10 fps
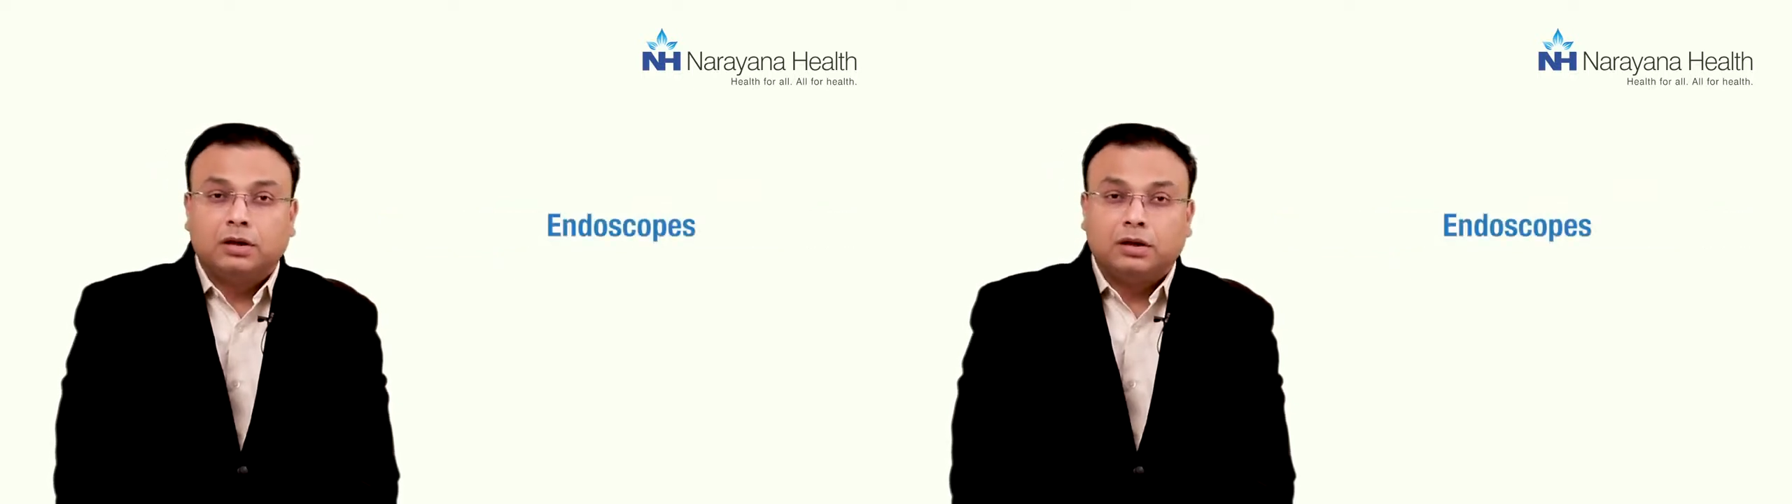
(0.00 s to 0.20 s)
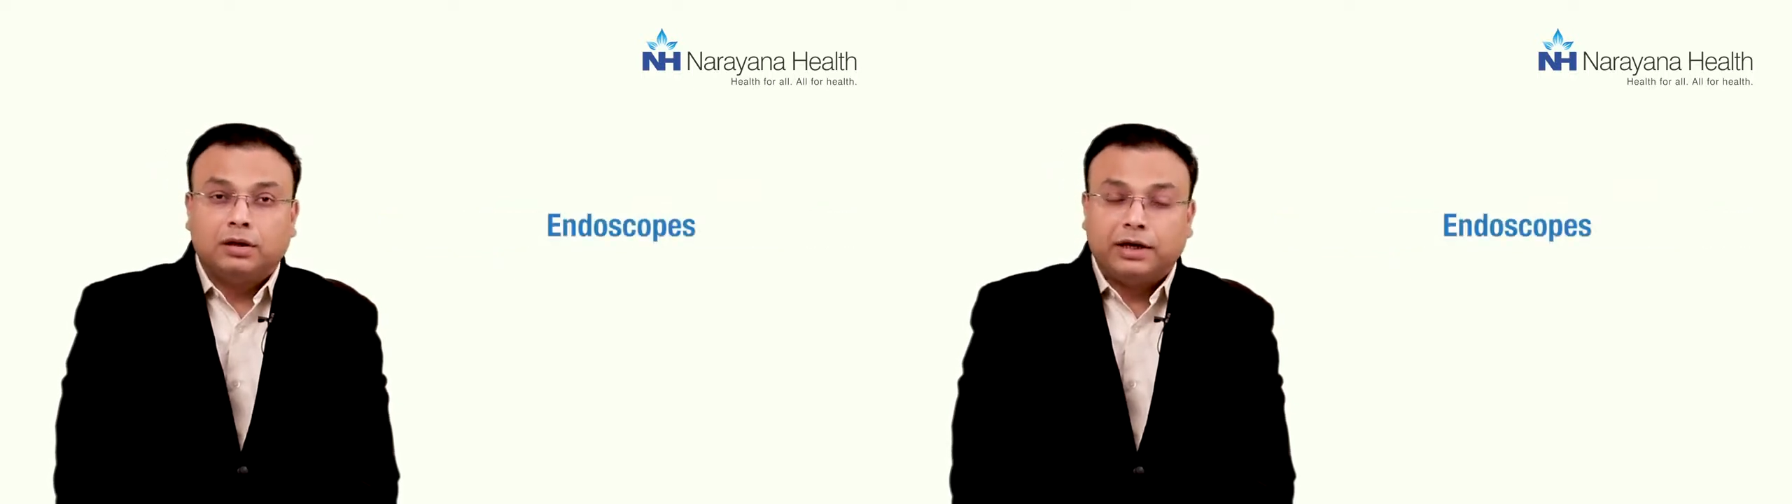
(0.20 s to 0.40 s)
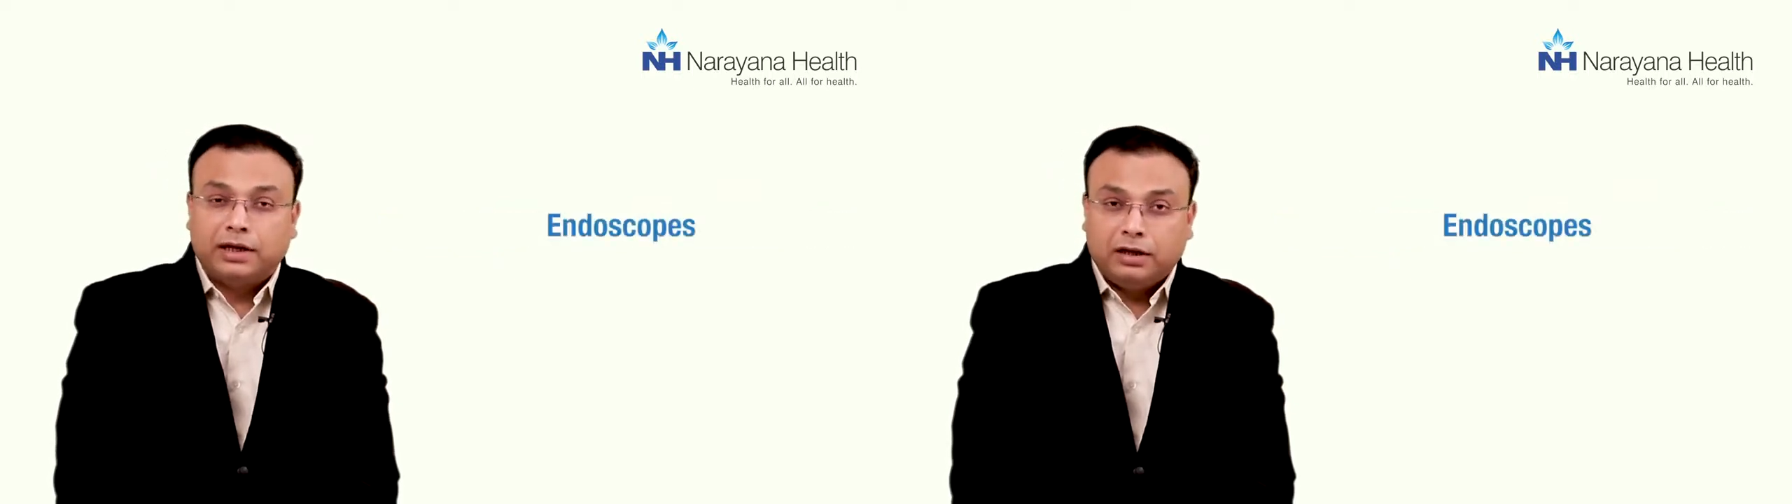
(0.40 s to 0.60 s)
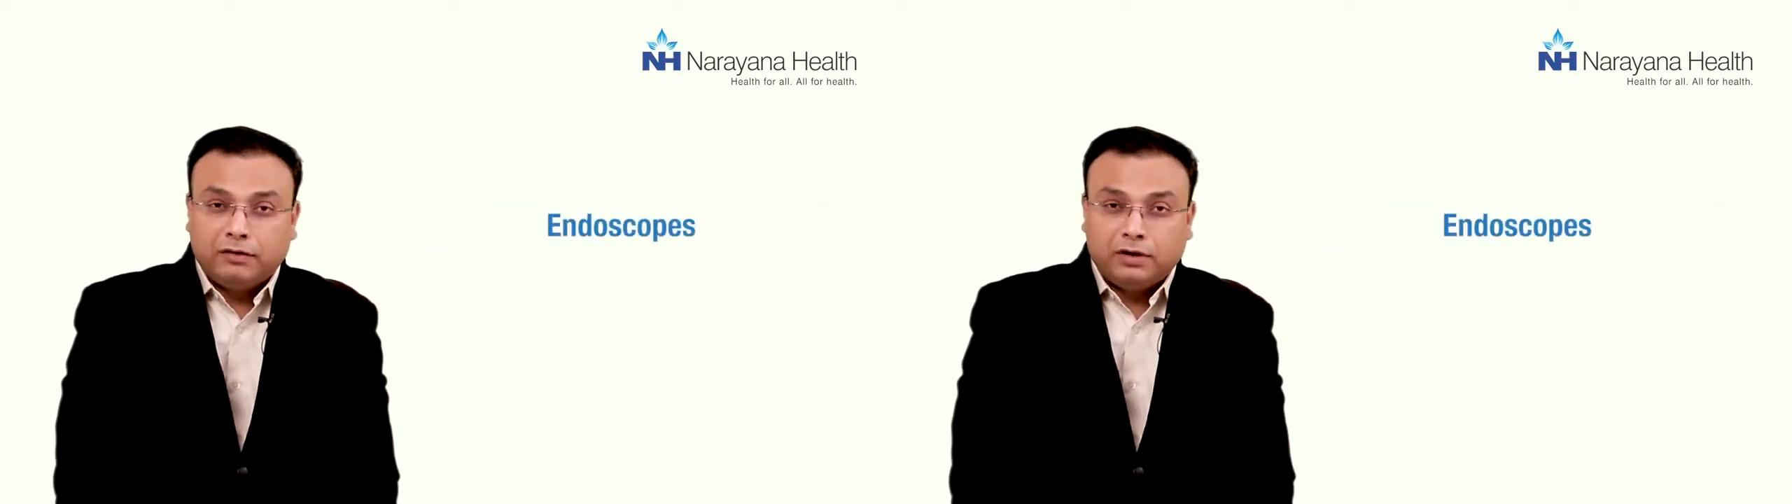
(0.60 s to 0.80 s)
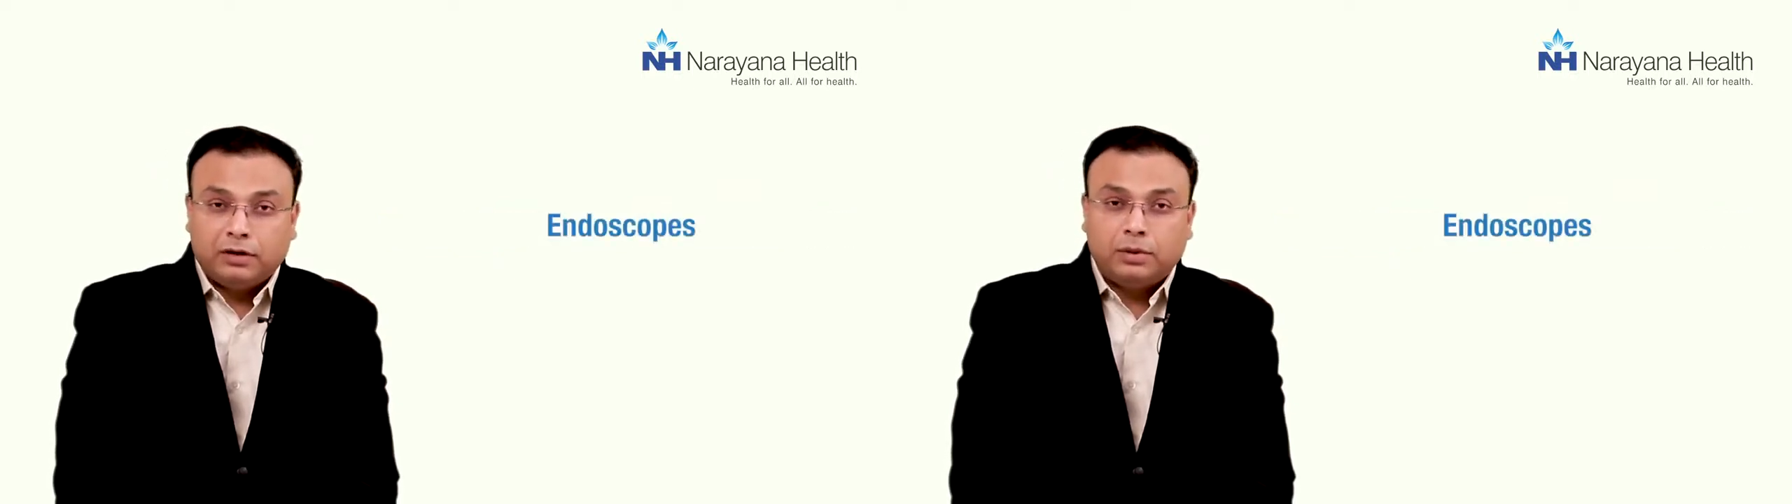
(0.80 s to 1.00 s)
readily
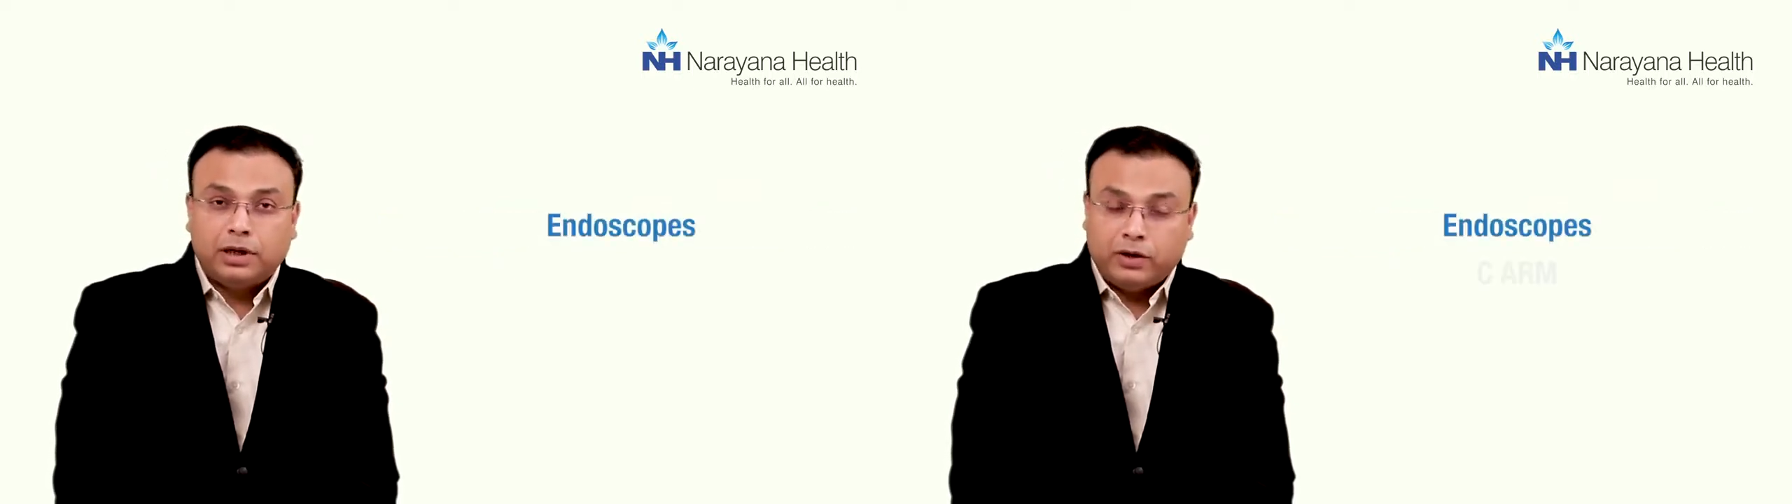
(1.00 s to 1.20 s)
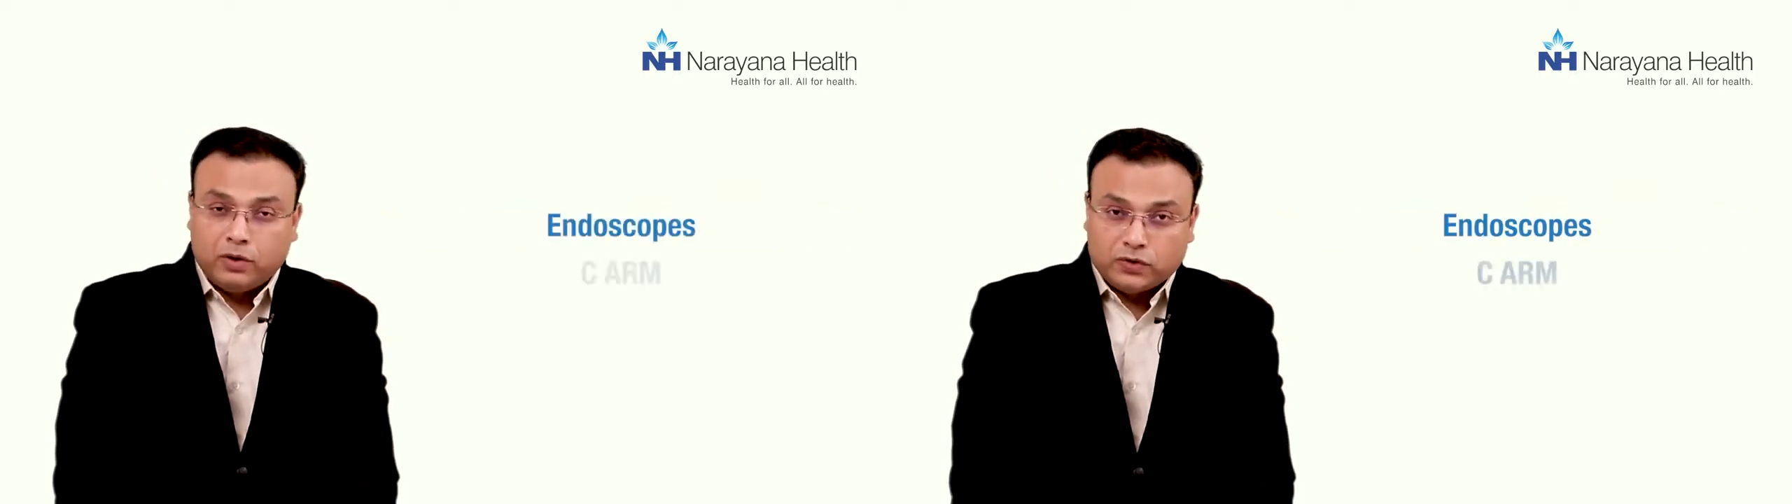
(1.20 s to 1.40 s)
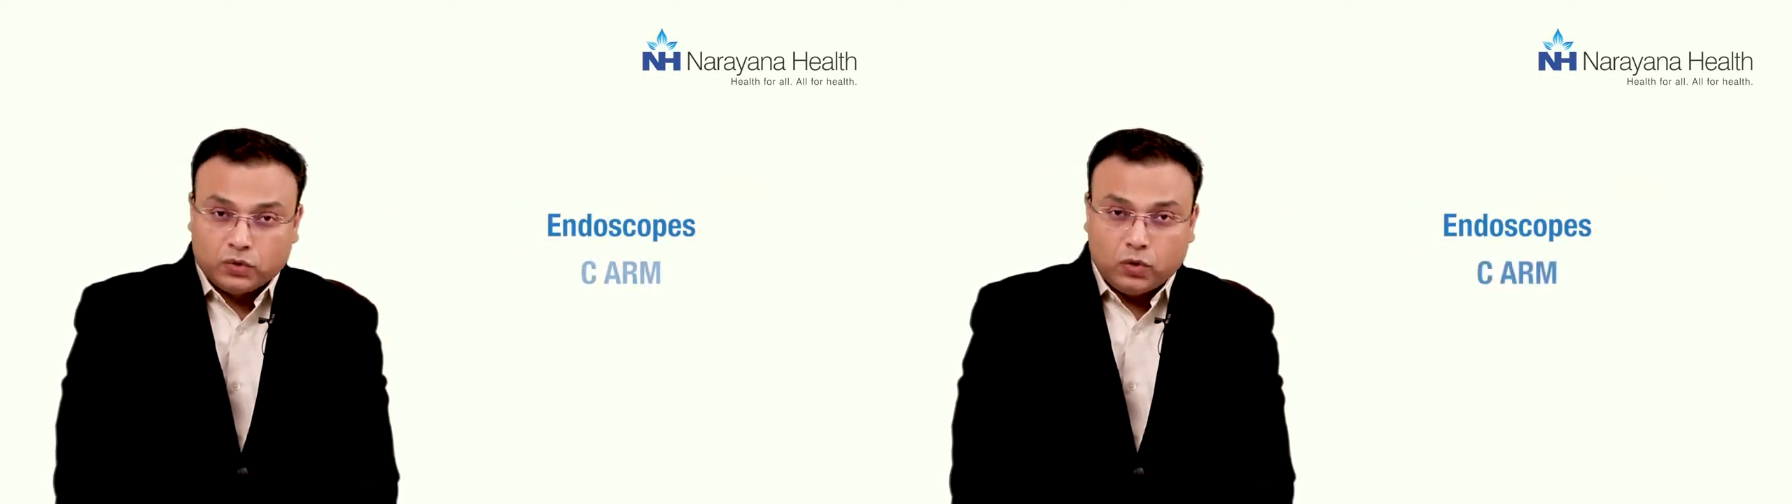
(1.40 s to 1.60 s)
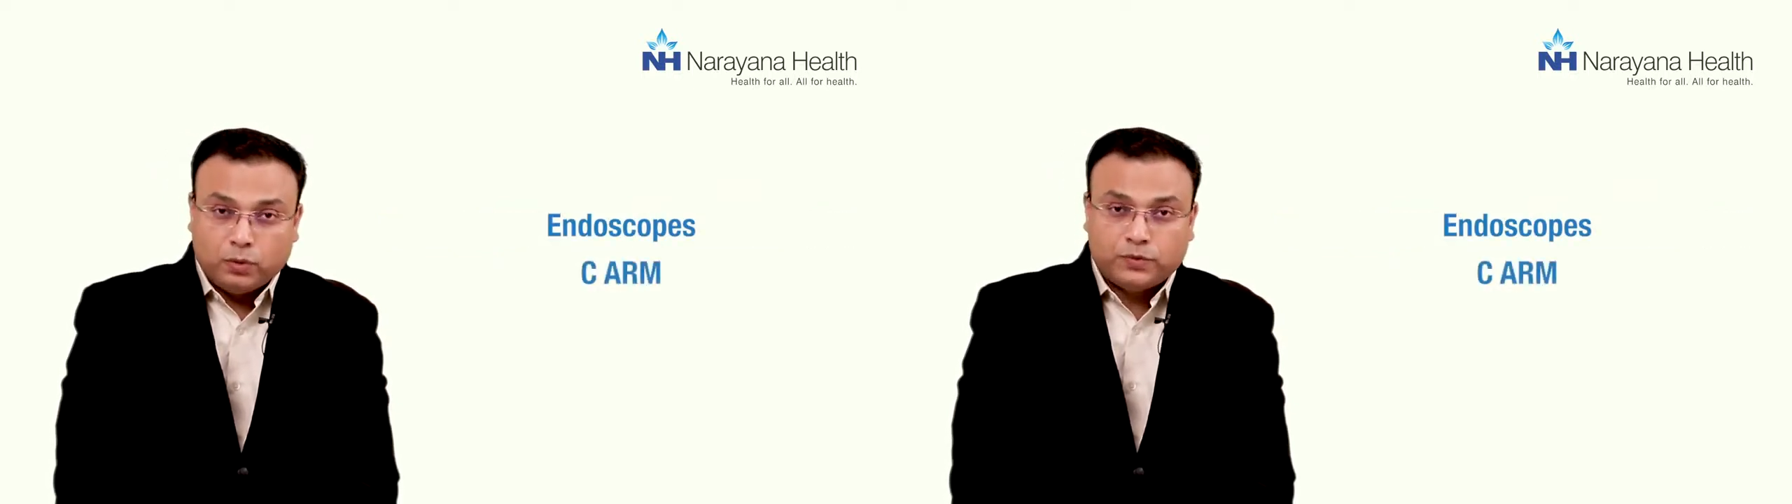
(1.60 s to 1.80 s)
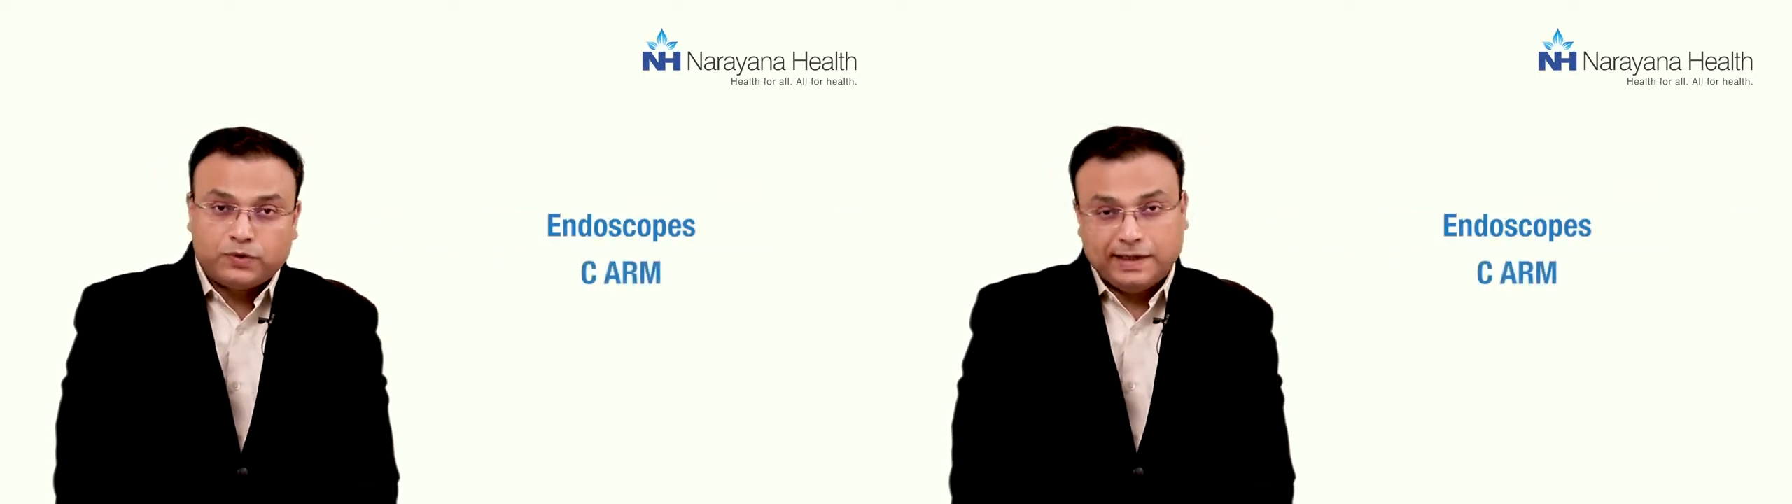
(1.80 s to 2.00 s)
available endoscopes,